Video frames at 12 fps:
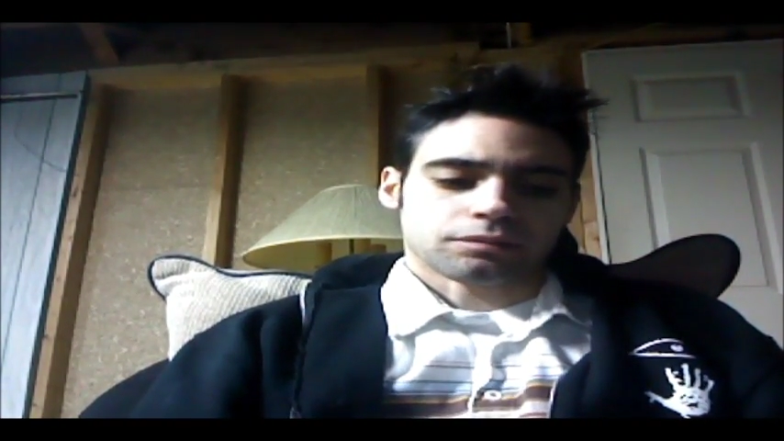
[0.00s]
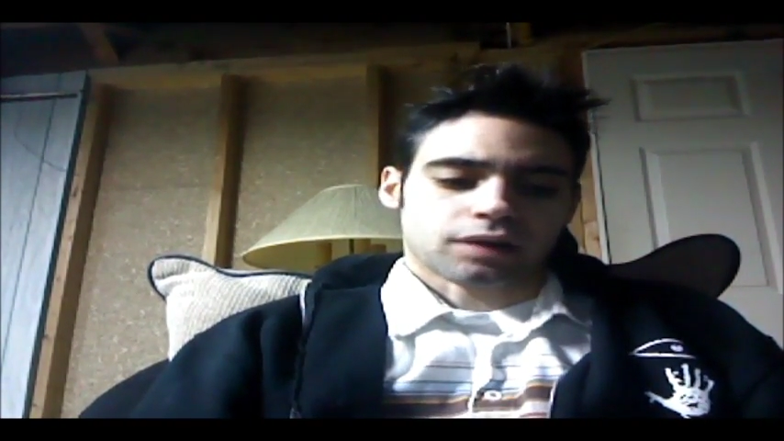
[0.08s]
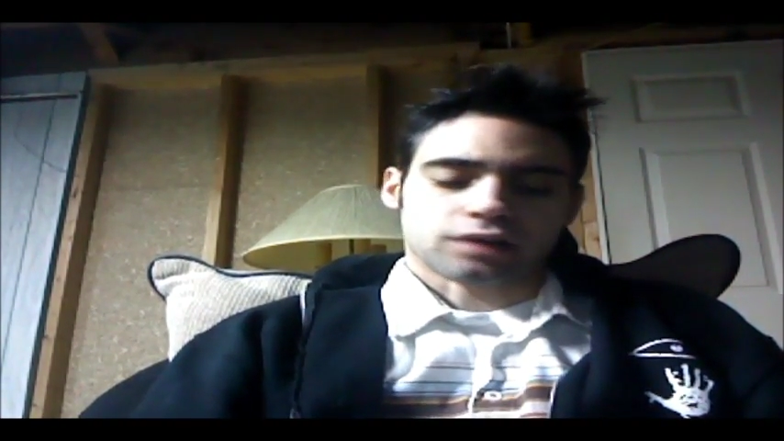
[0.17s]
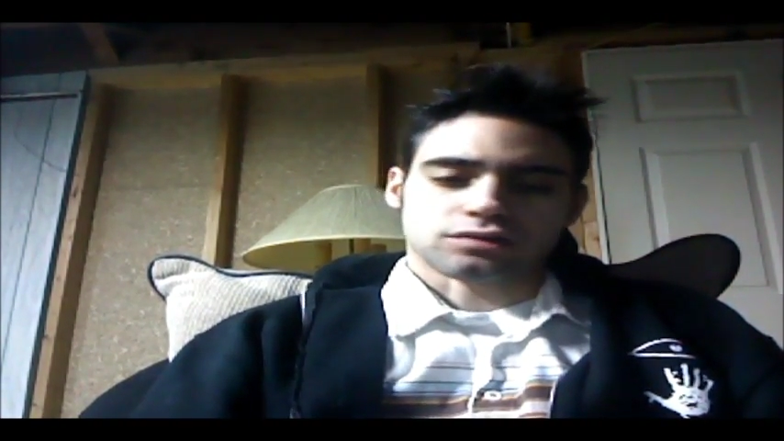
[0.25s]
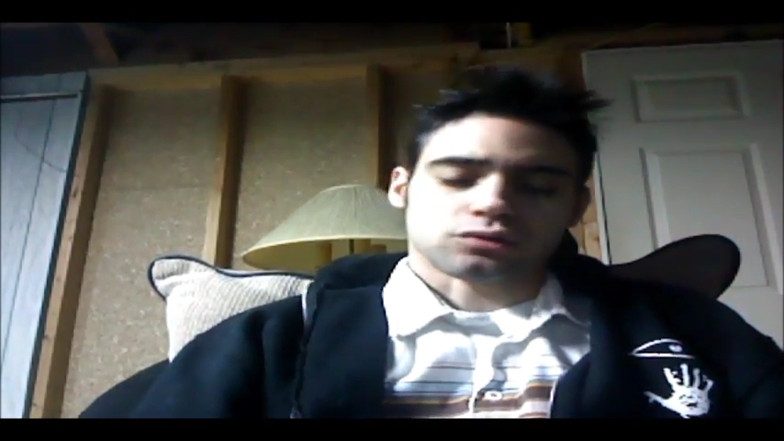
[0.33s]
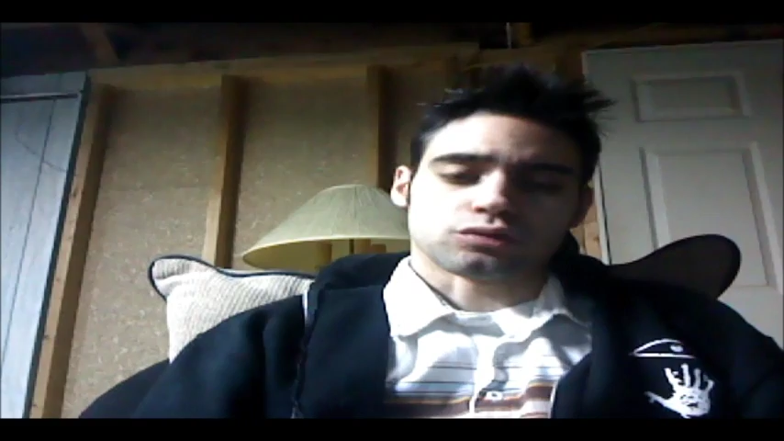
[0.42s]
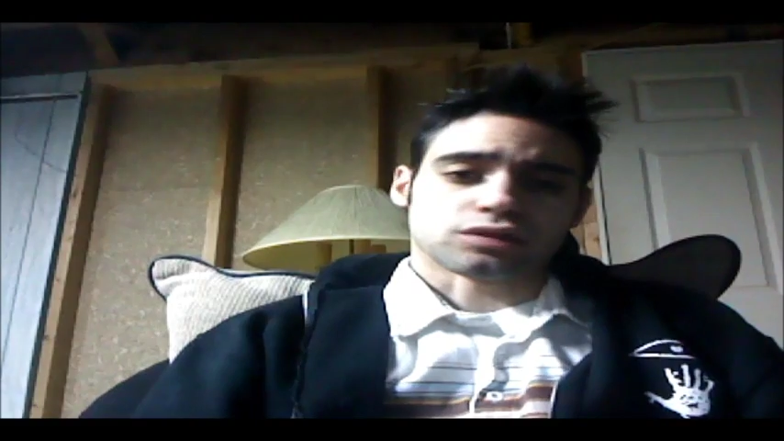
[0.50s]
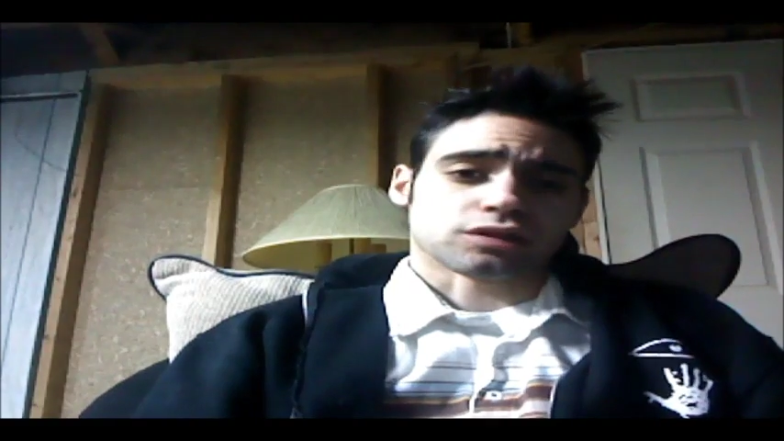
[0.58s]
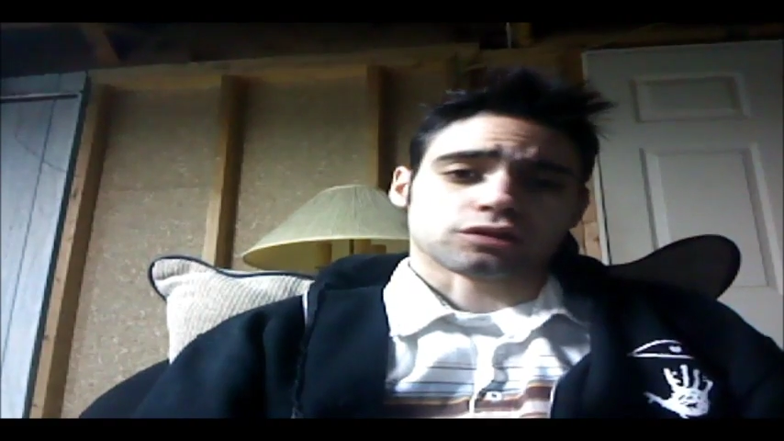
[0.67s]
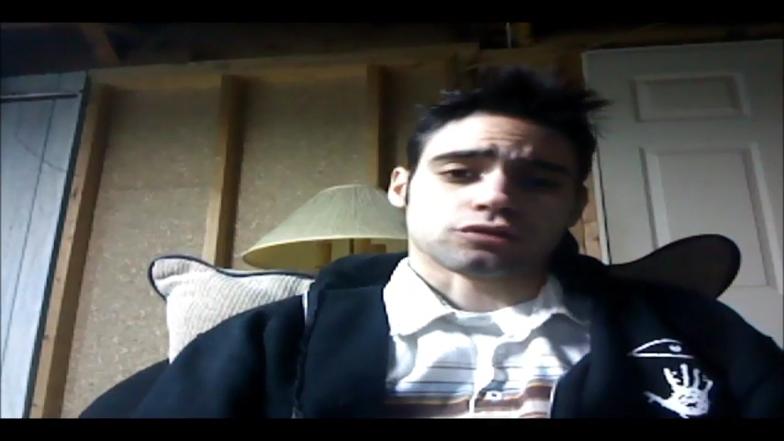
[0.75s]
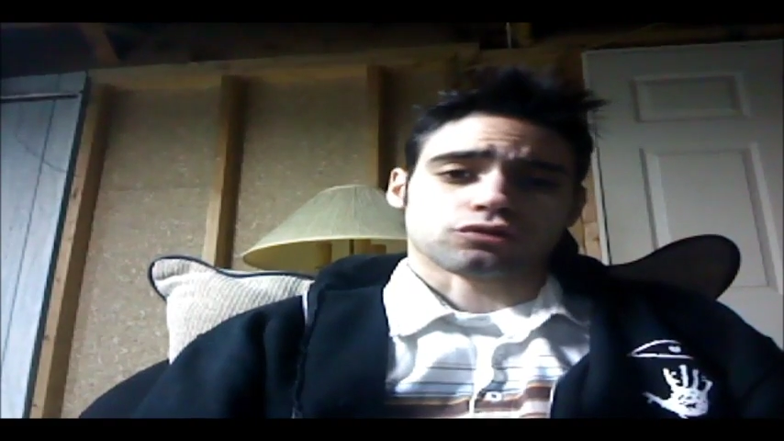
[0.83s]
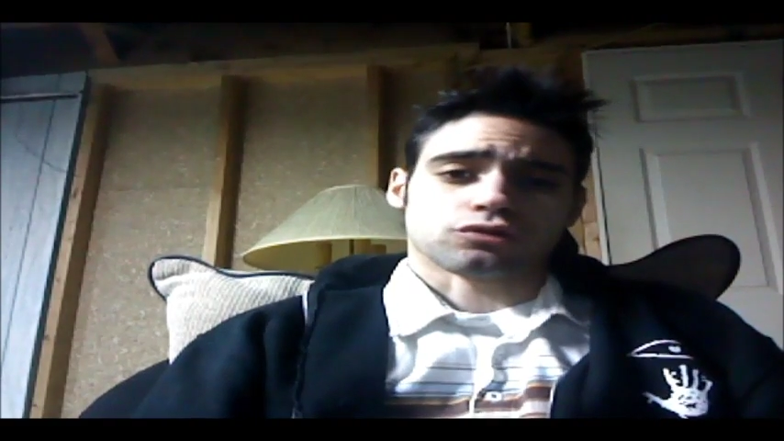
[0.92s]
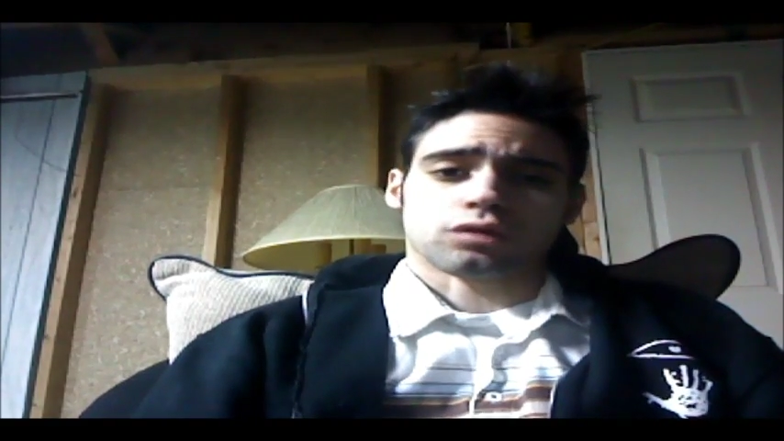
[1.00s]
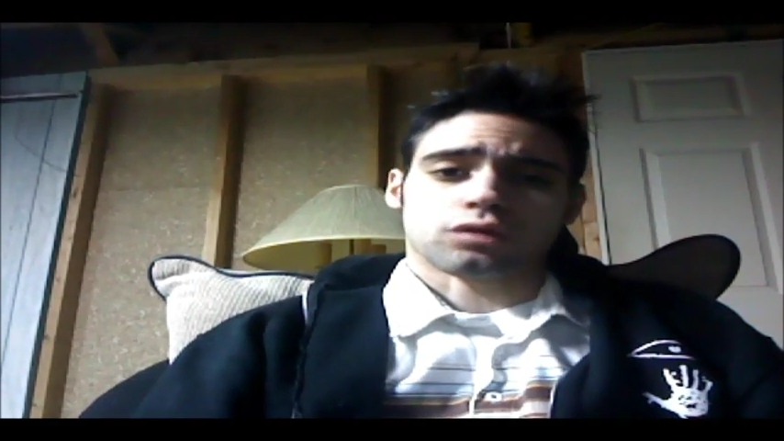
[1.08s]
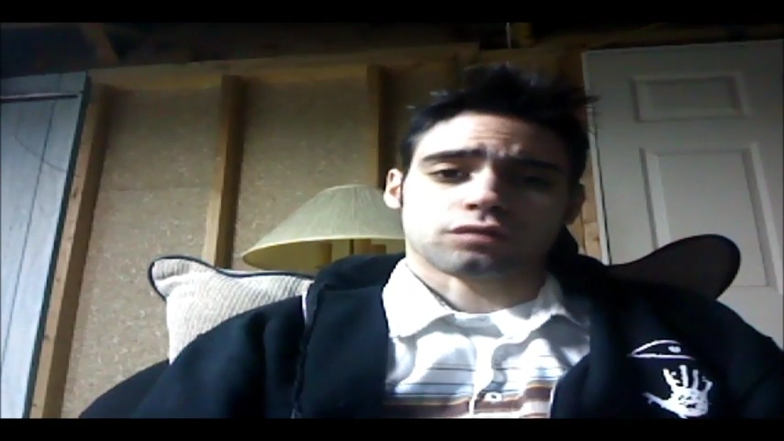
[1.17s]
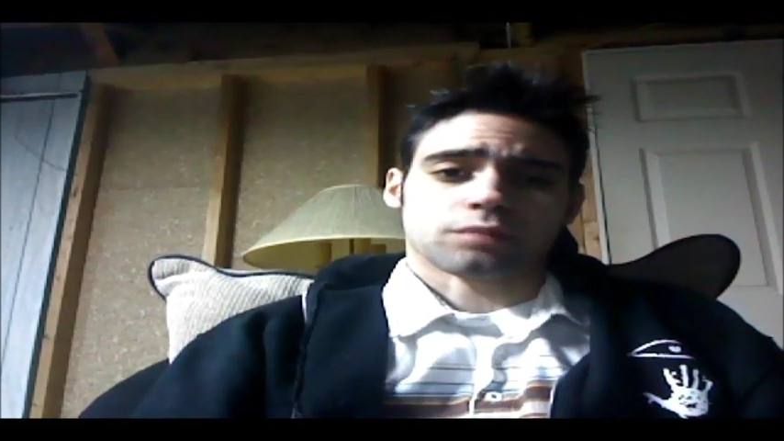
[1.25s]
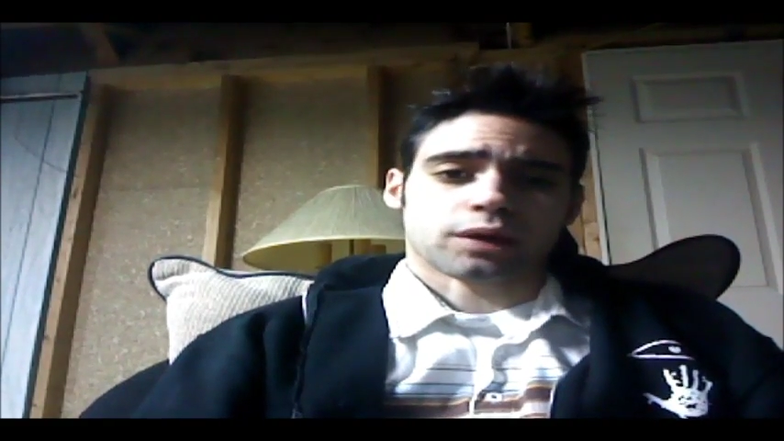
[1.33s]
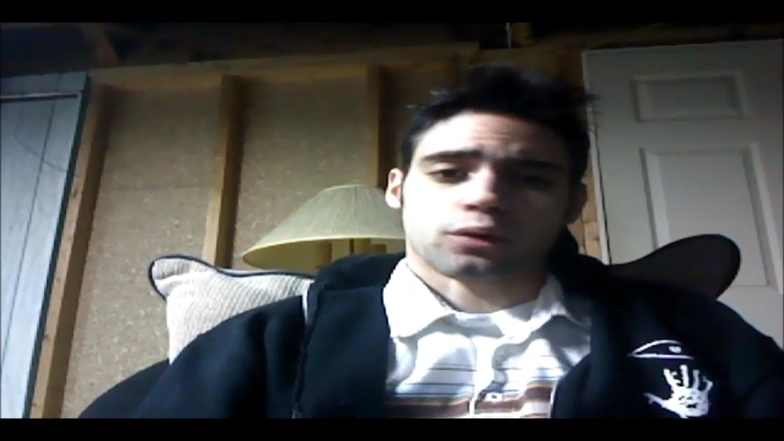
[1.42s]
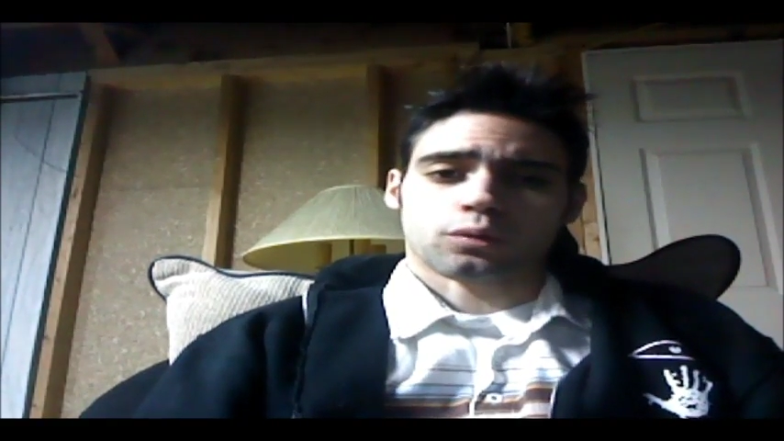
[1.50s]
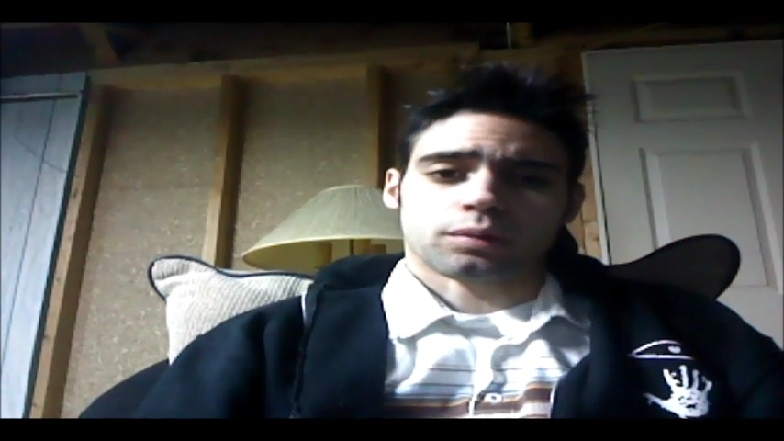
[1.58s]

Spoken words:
was losing control of my whole